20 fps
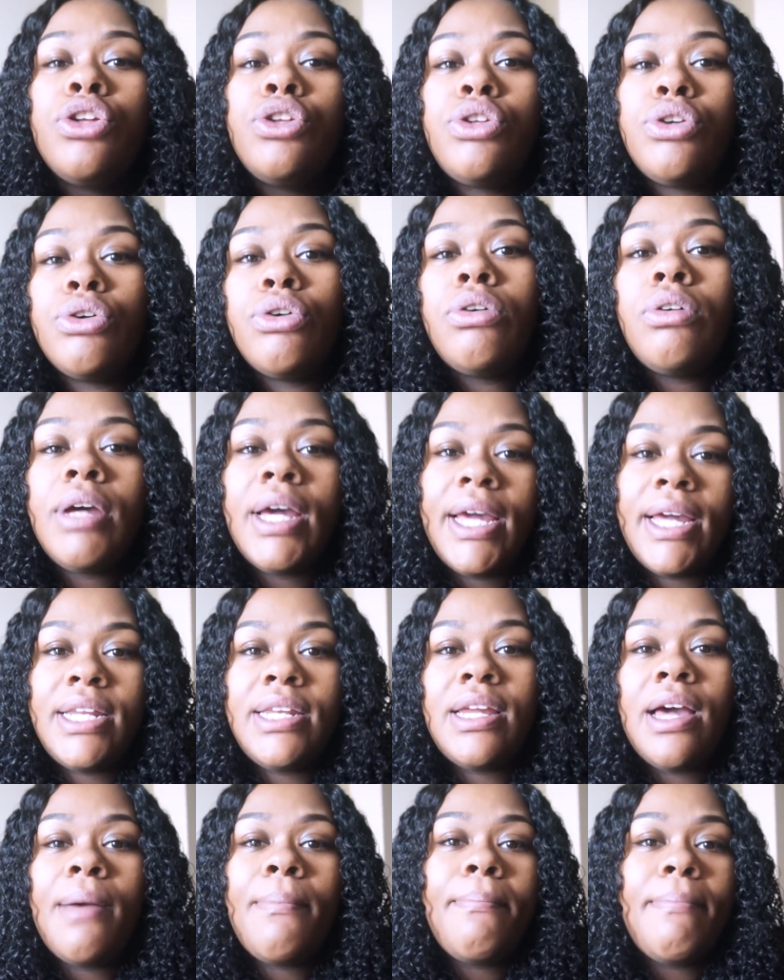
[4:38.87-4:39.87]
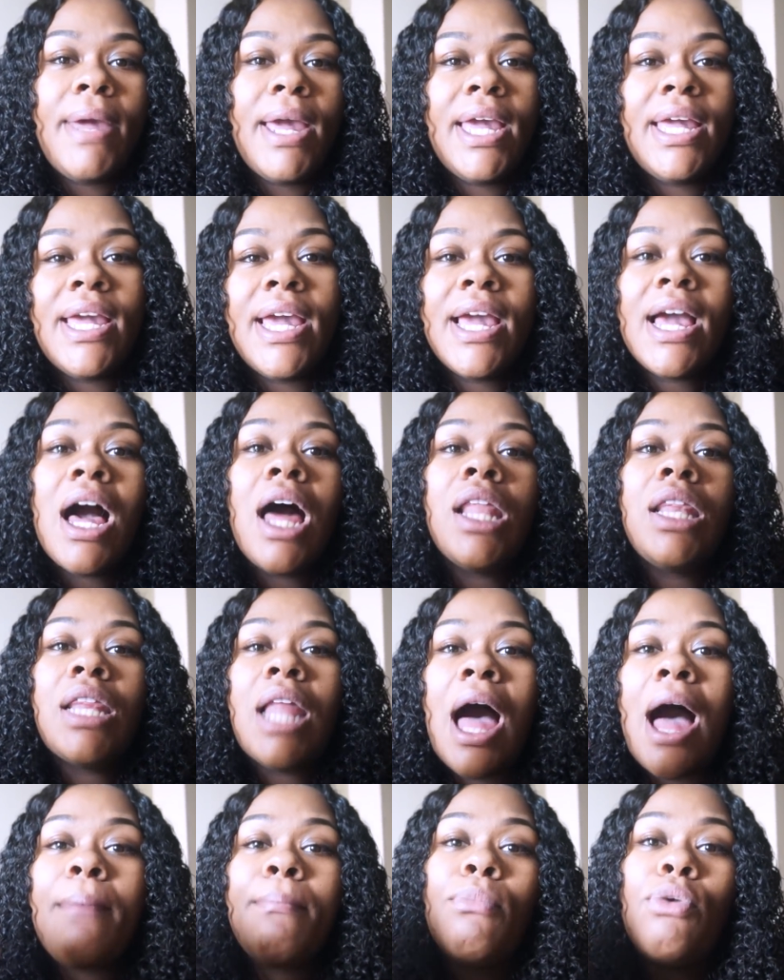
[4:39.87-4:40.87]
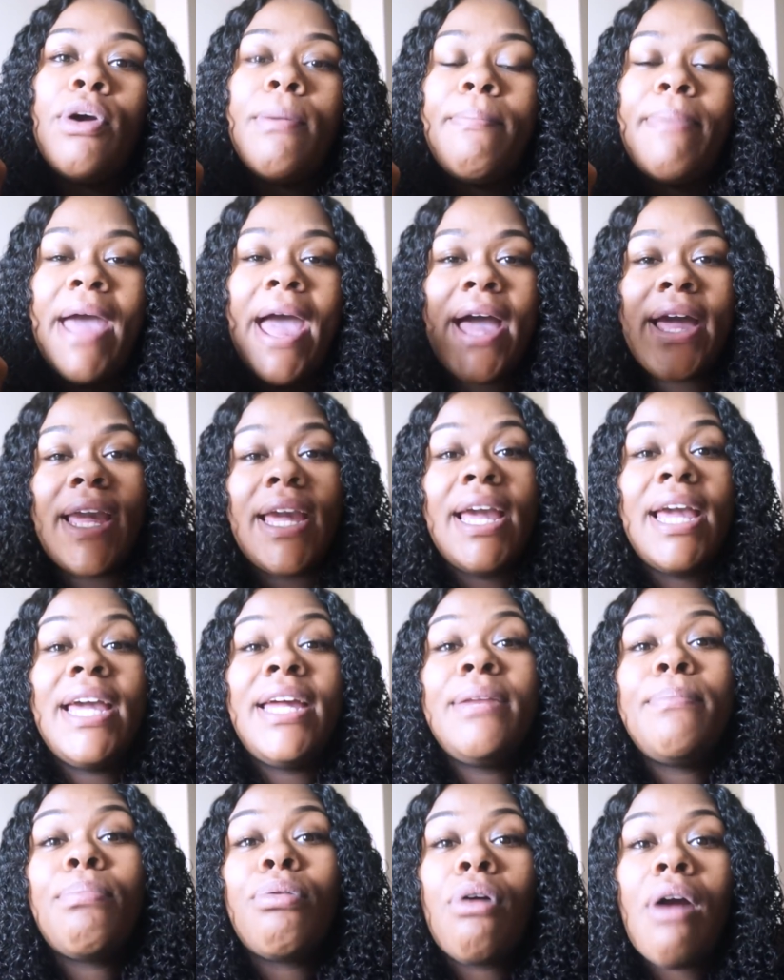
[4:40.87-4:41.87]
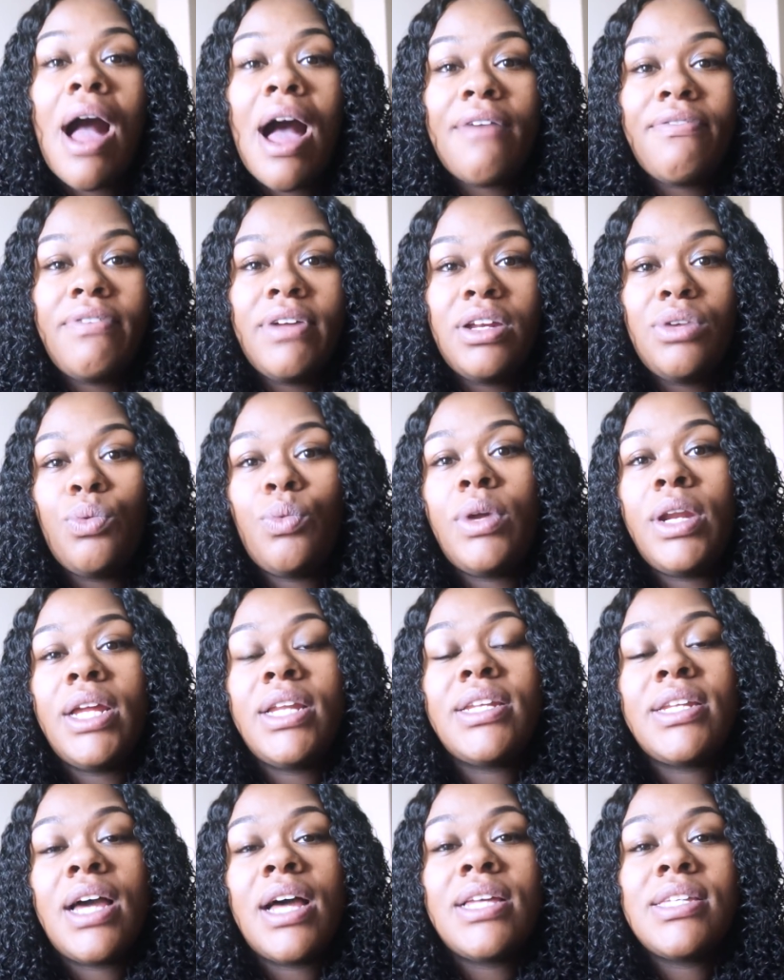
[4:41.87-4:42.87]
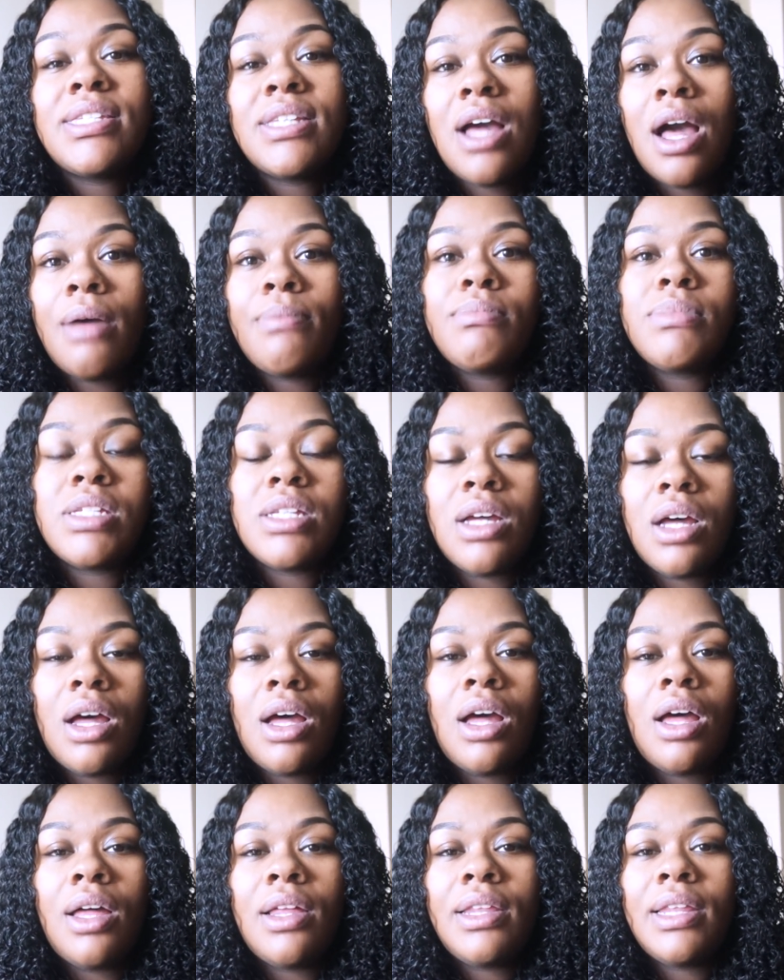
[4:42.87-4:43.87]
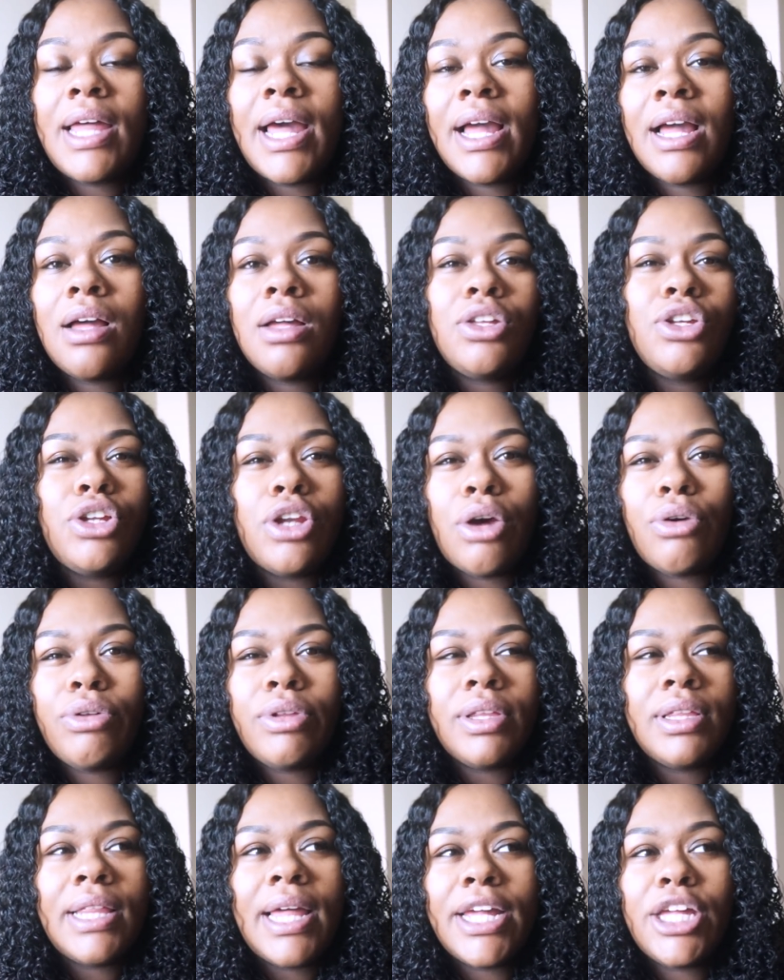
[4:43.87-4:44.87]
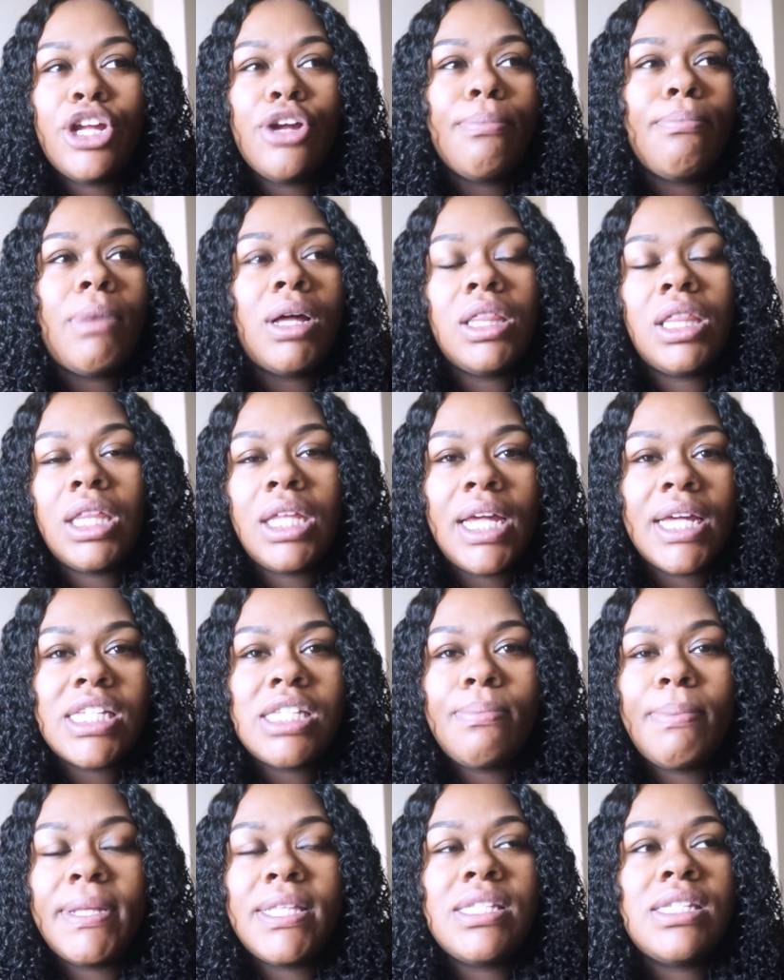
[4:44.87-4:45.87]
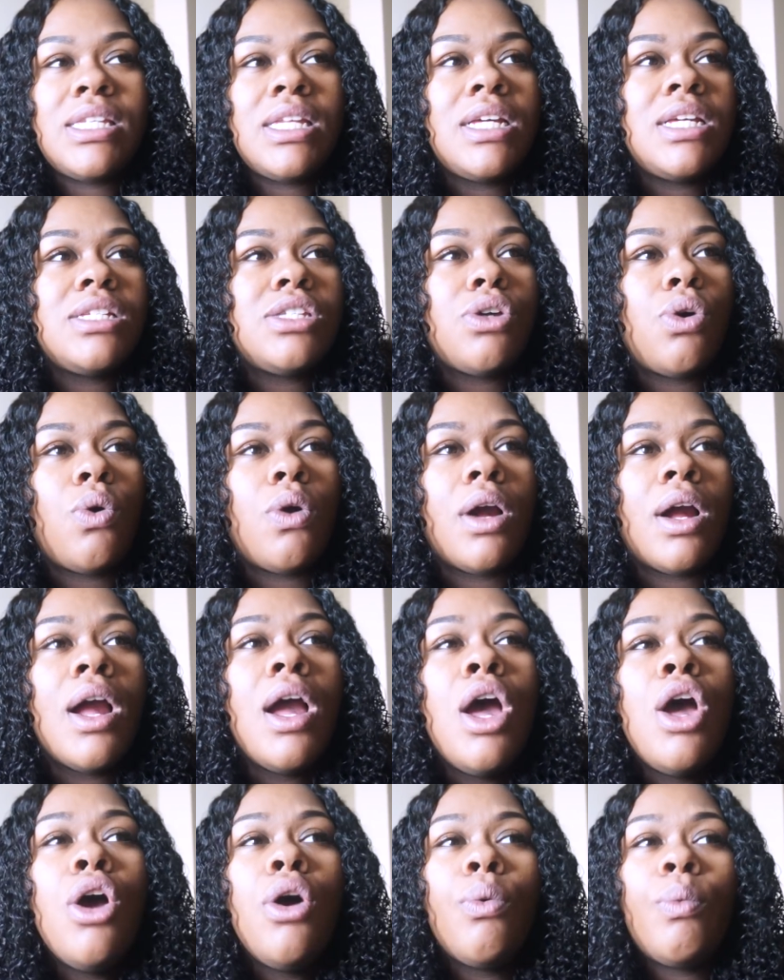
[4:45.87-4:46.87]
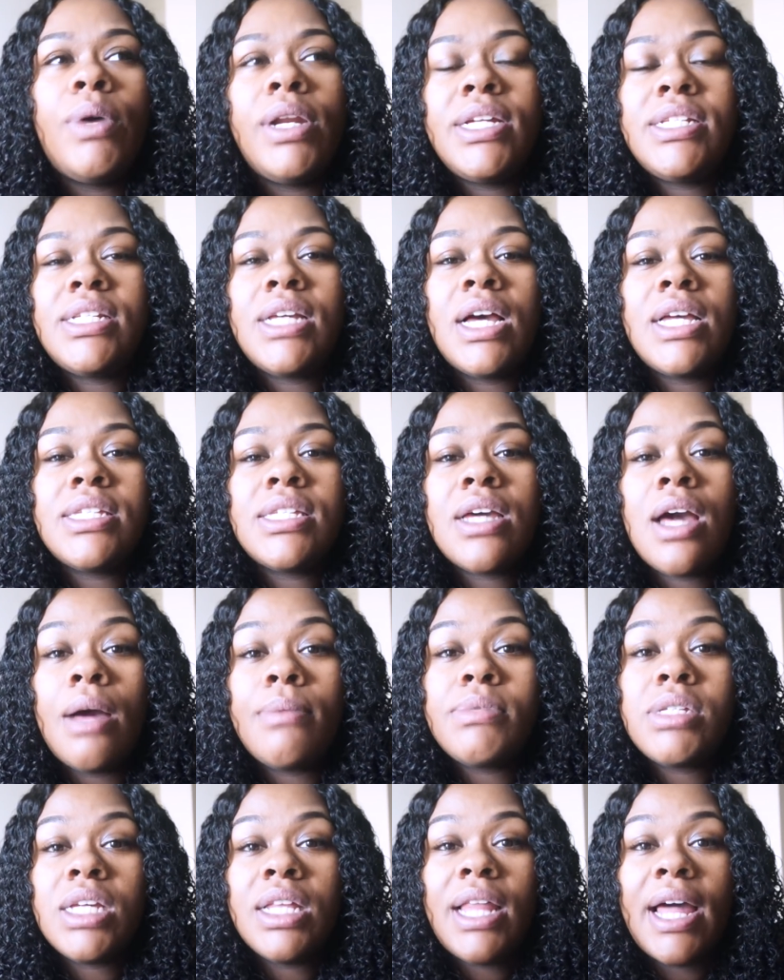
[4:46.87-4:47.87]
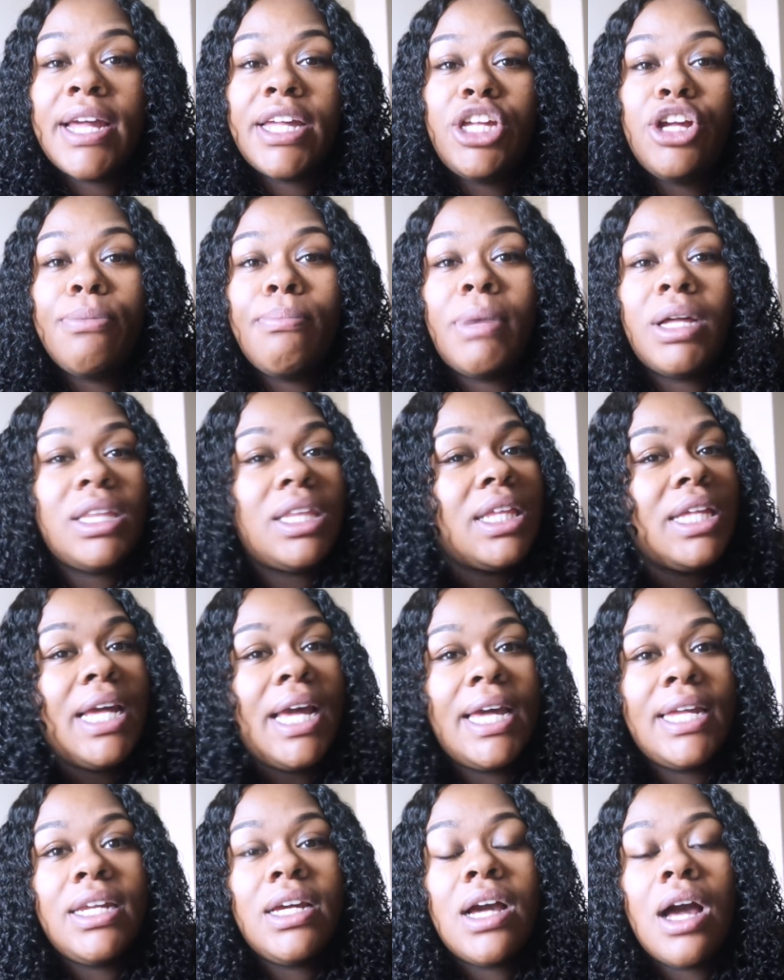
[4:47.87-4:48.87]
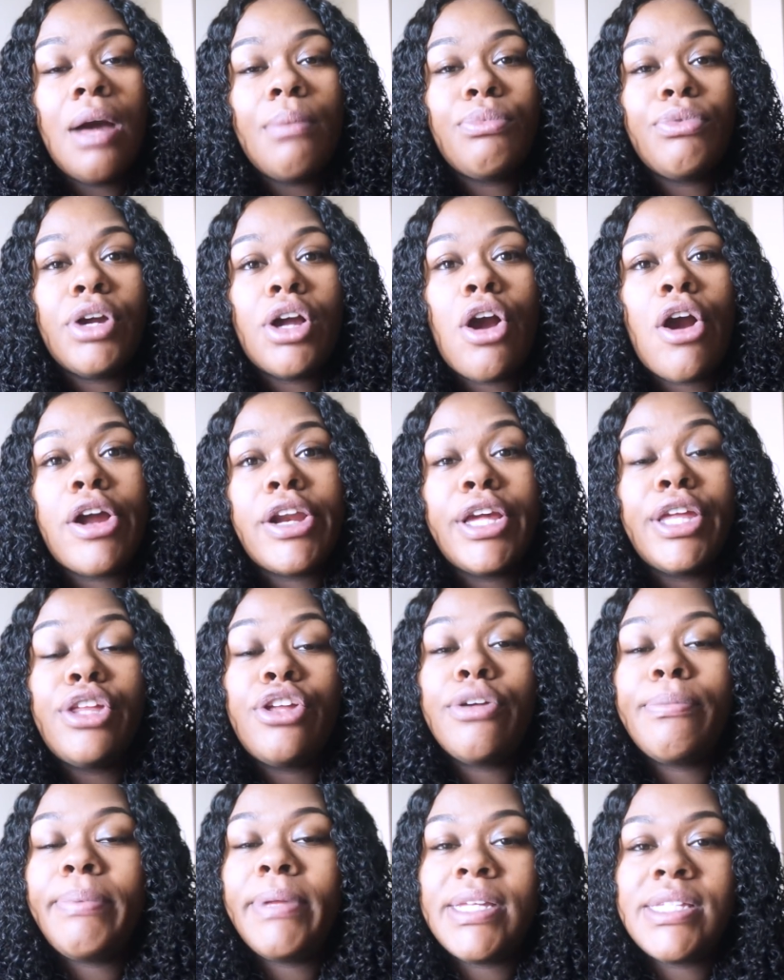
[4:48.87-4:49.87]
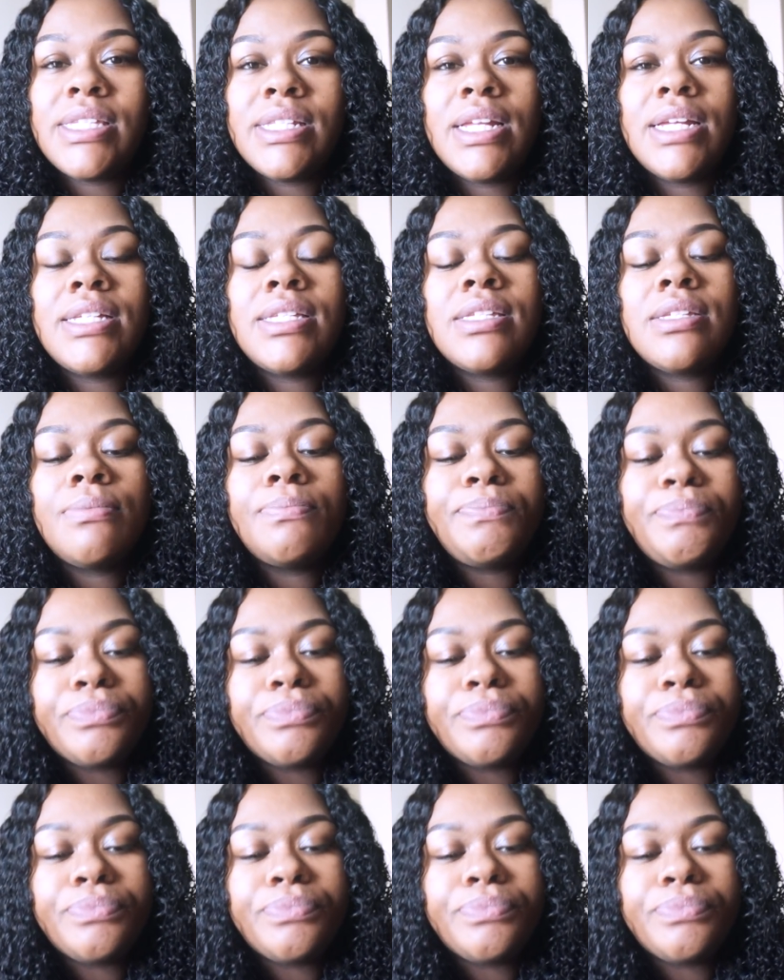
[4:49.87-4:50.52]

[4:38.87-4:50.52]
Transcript: you'll end up making a lot more back in profit when it does come to like you know like your monthly expenses or when it does come to like your monthly income regarding your business